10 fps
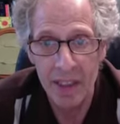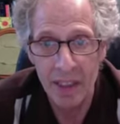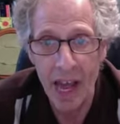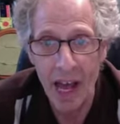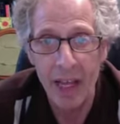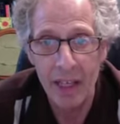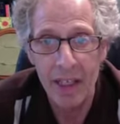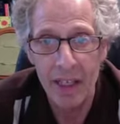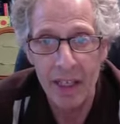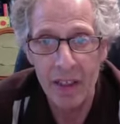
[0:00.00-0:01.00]
Yeah,
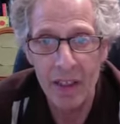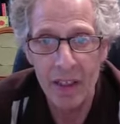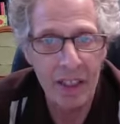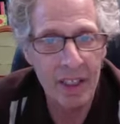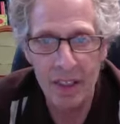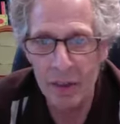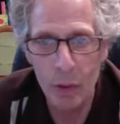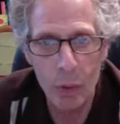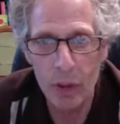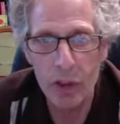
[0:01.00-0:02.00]
uh,
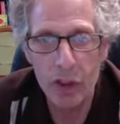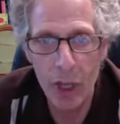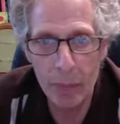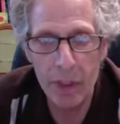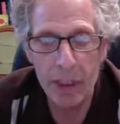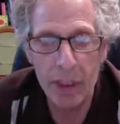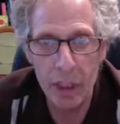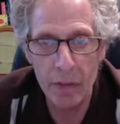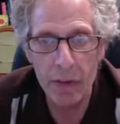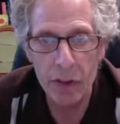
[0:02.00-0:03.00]
doing something
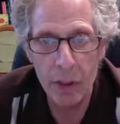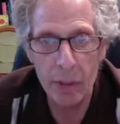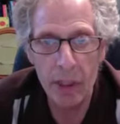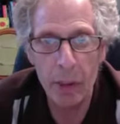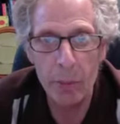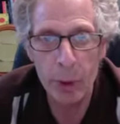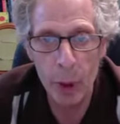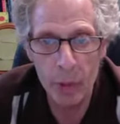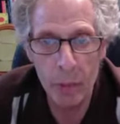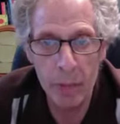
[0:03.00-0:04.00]
different, something
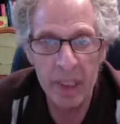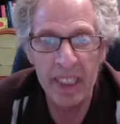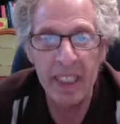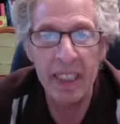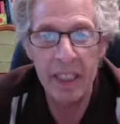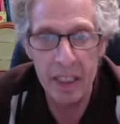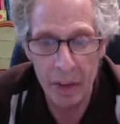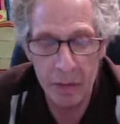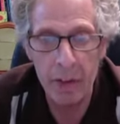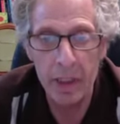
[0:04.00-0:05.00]
observably
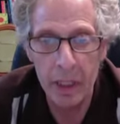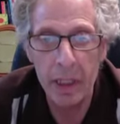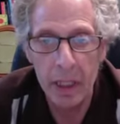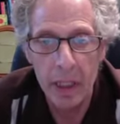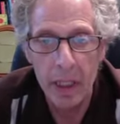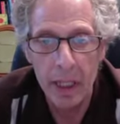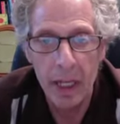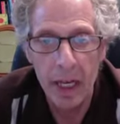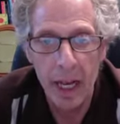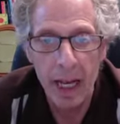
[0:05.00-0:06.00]
different,
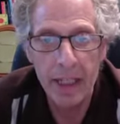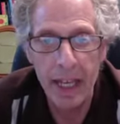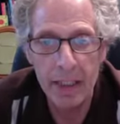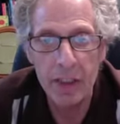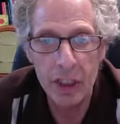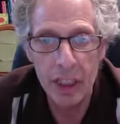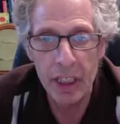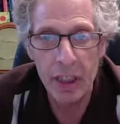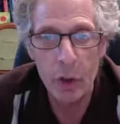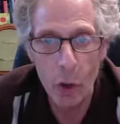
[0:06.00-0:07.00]
and then
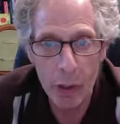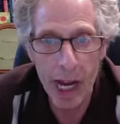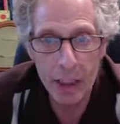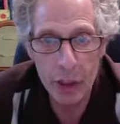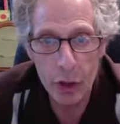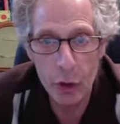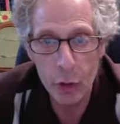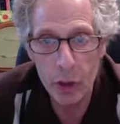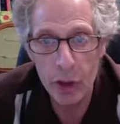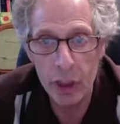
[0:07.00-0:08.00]
seeing your reaction
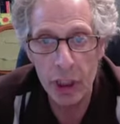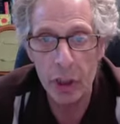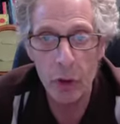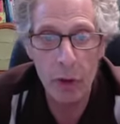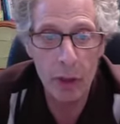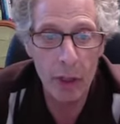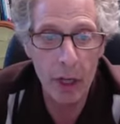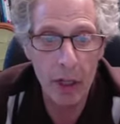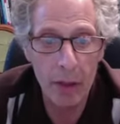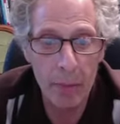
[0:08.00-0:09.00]
to it, seeing your
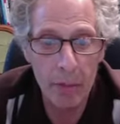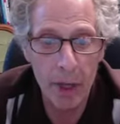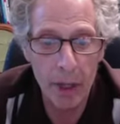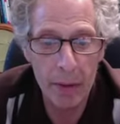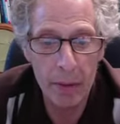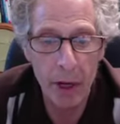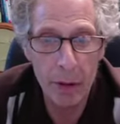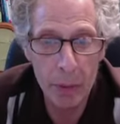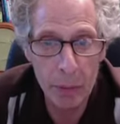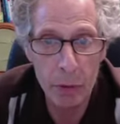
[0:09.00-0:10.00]
uh, uh, other
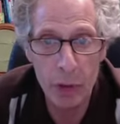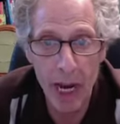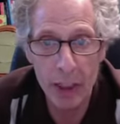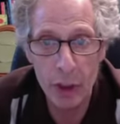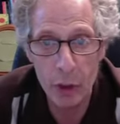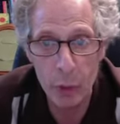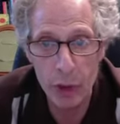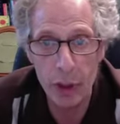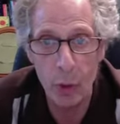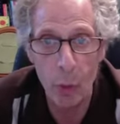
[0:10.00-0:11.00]
people's reaction to it,
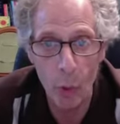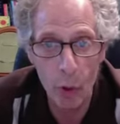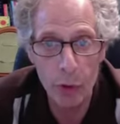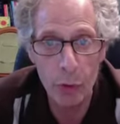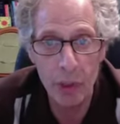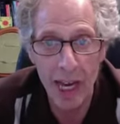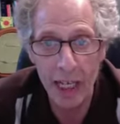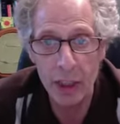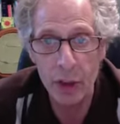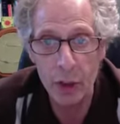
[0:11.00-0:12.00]
see the world's
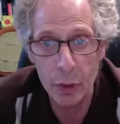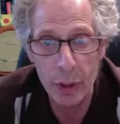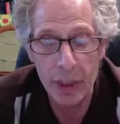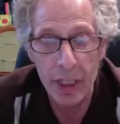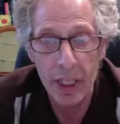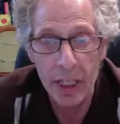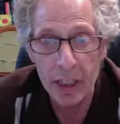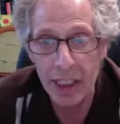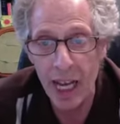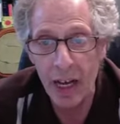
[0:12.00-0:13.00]
reaction to it,
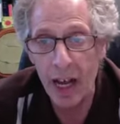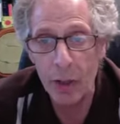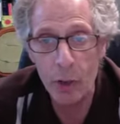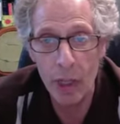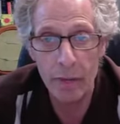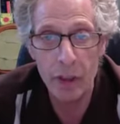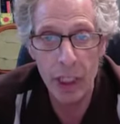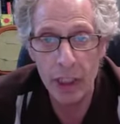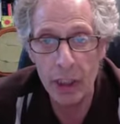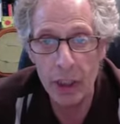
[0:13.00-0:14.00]
see how, how your life
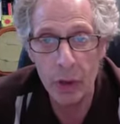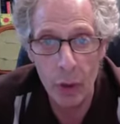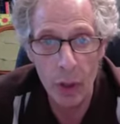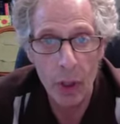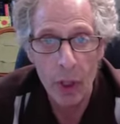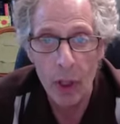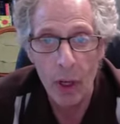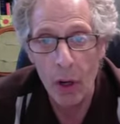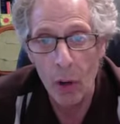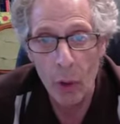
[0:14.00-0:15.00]
changes or,
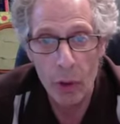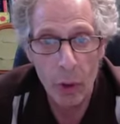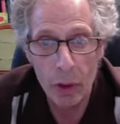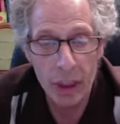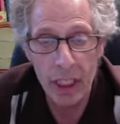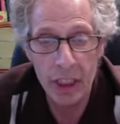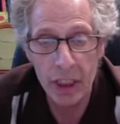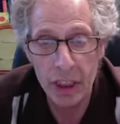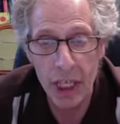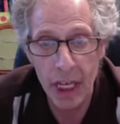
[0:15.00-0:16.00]
uh, or, or stays the
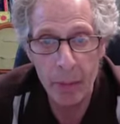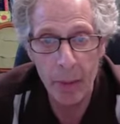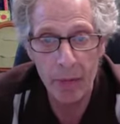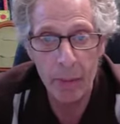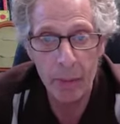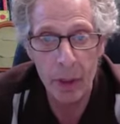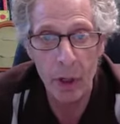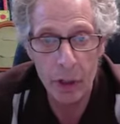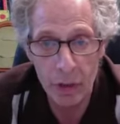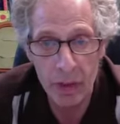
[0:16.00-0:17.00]
same
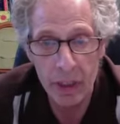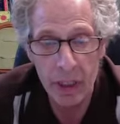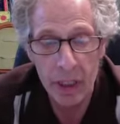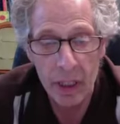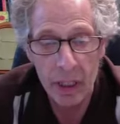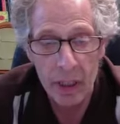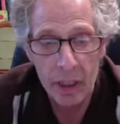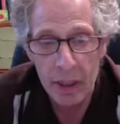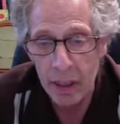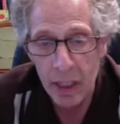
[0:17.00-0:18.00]
because of it.
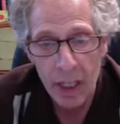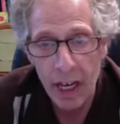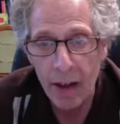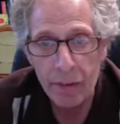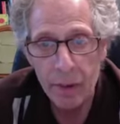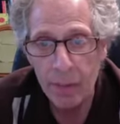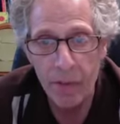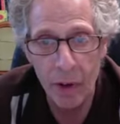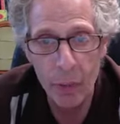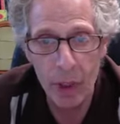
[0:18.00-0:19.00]
Have some
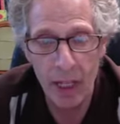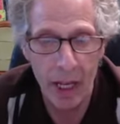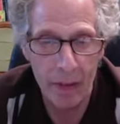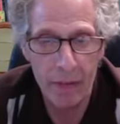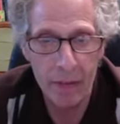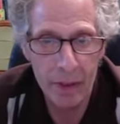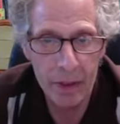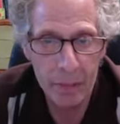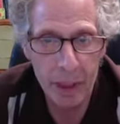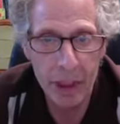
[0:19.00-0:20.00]
fun with life.
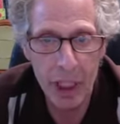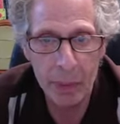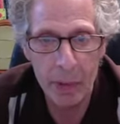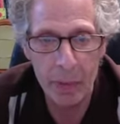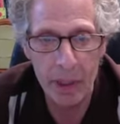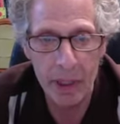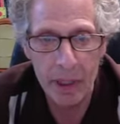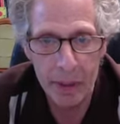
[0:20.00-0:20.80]
Mix it up a bit.